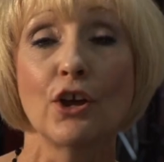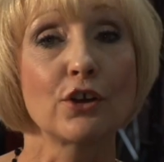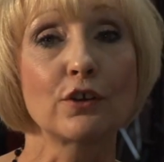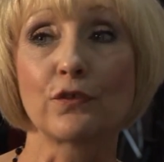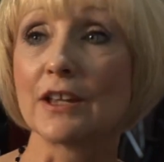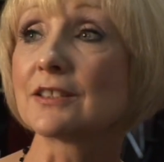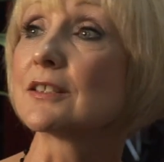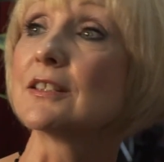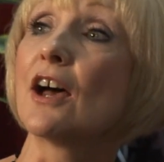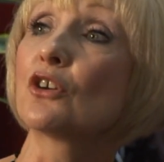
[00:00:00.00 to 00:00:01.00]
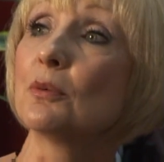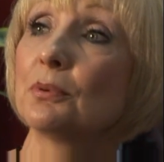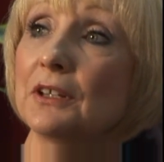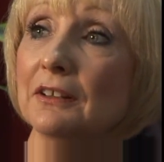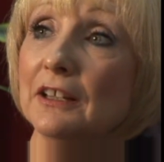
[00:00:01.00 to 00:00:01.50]
Her face is now
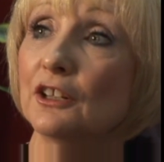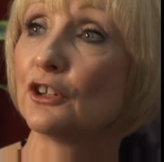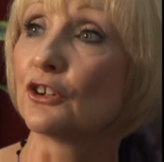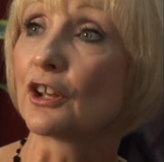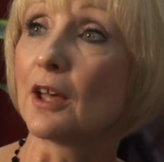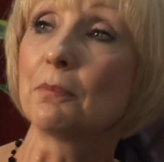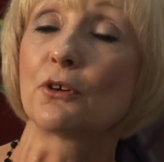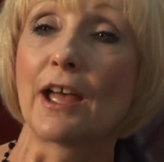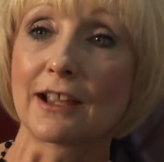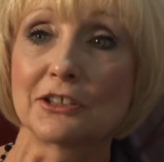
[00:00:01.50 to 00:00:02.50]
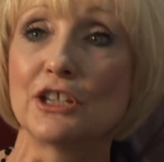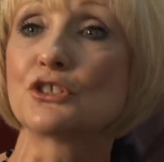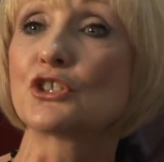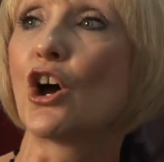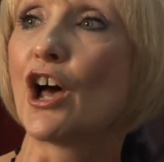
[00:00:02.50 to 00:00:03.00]
completely cleared up, her acne
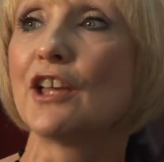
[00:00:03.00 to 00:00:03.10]
is gone,